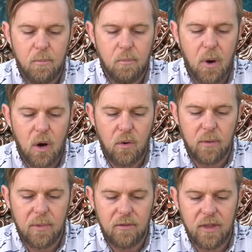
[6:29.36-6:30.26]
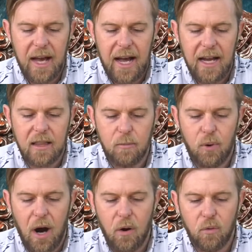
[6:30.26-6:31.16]
bone above the eye, the
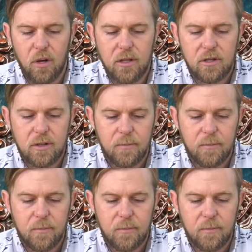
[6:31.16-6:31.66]
brow ridge.